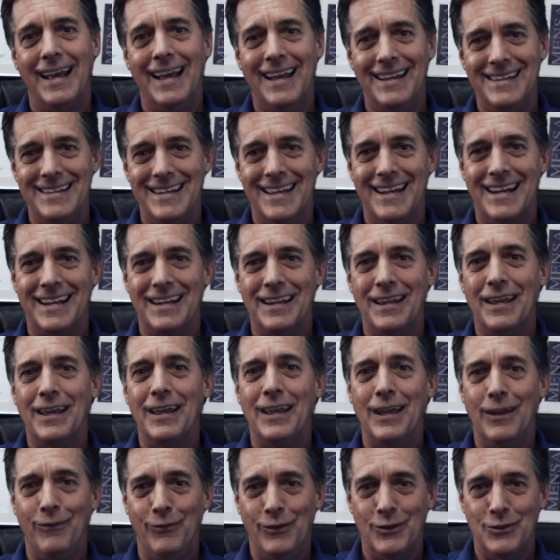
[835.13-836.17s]
and yet
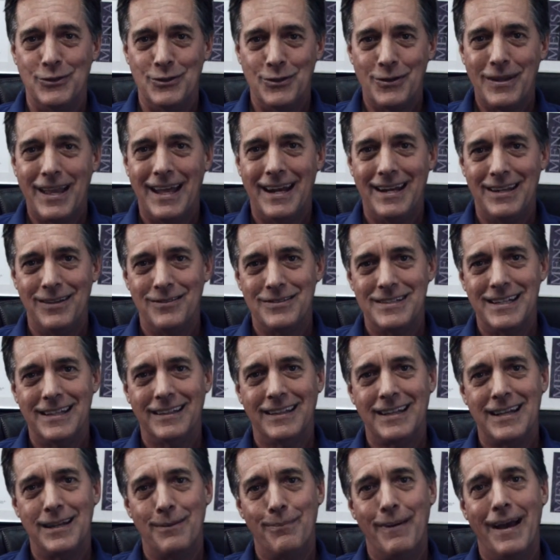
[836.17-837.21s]
if you do get a
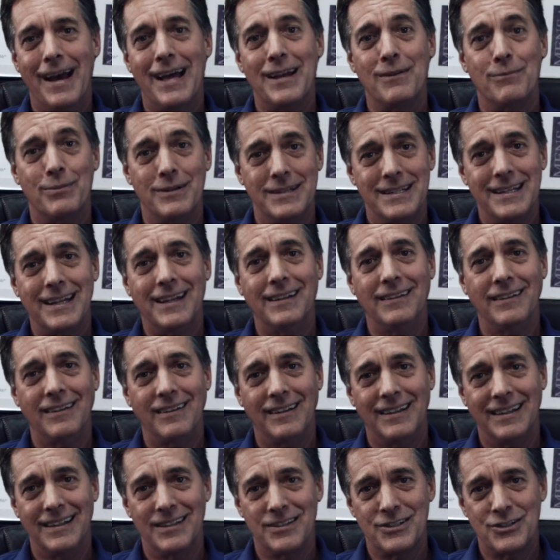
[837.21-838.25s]
utility patent,
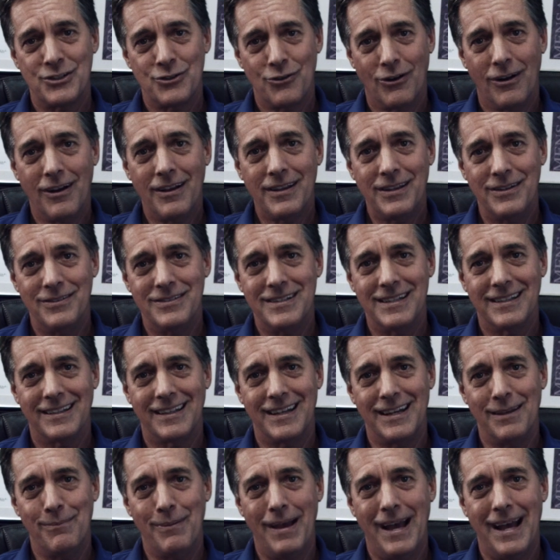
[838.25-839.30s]
particularly a strong
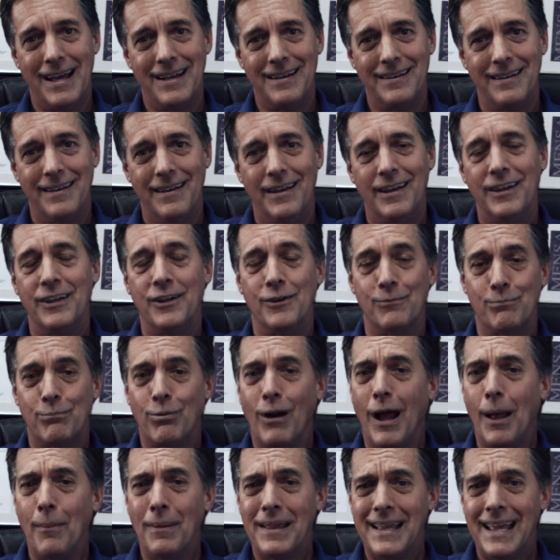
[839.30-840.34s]
utility patent, you're
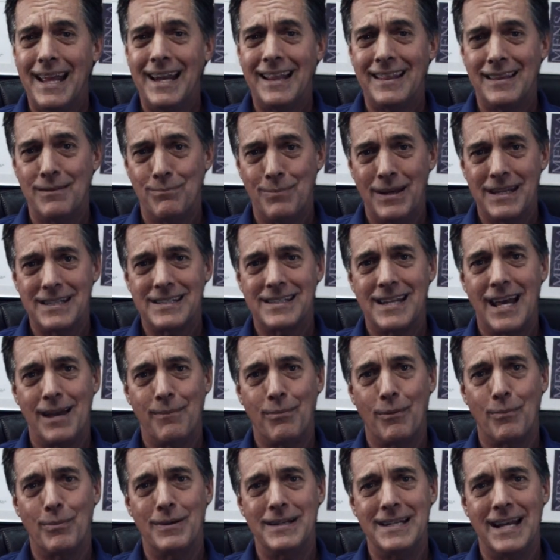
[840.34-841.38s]
probably getting the best
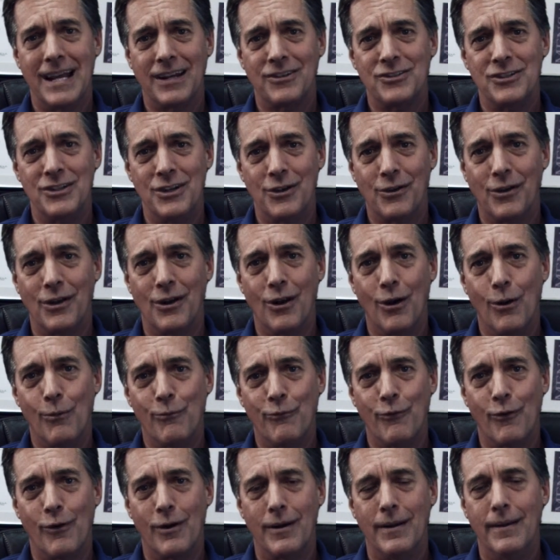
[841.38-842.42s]
type of protection you can
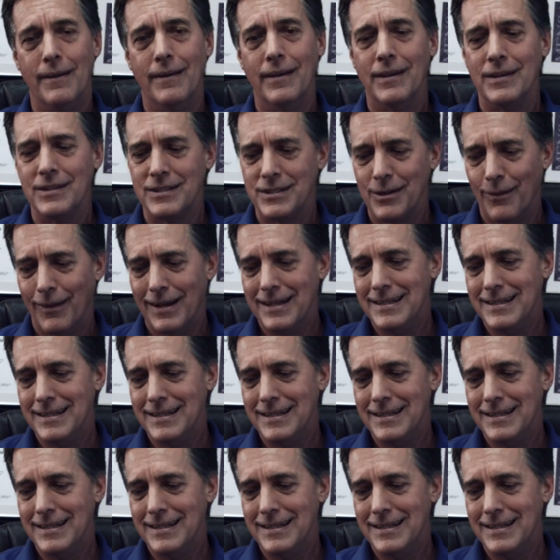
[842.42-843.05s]
hope for. So